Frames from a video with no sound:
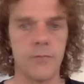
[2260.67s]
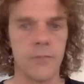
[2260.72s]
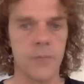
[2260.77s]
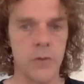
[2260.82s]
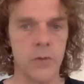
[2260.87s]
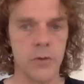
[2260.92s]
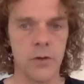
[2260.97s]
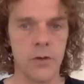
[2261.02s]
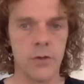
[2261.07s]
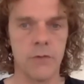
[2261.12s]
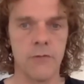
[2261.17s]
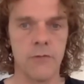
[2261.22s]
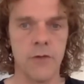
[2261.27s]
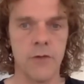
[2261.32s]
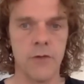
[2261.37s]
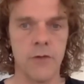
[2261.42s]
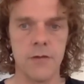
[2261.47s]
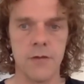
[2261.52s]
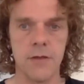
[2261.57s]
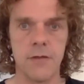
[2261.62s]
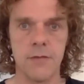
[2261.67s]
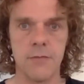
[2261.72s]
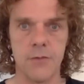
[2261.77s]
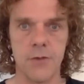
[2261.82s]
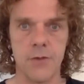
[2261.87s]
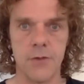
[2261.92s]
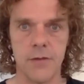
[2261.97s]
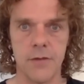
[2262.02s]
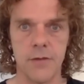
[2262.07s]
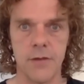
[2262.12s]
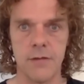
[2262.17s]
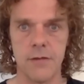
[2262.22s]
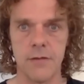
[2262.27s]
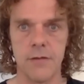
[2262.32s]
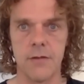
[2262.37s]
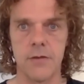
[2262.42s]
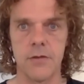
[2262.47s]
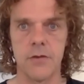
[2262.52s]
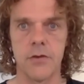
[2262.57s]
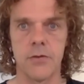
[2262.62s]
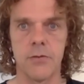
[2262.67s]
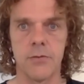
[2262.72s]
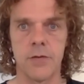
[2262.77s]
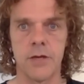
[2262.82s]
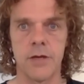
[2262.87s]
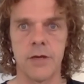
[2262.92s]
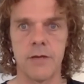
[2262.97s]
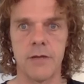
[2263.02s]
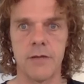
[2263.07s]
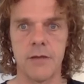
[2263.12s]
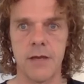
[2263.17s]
You can trust this process. Your body's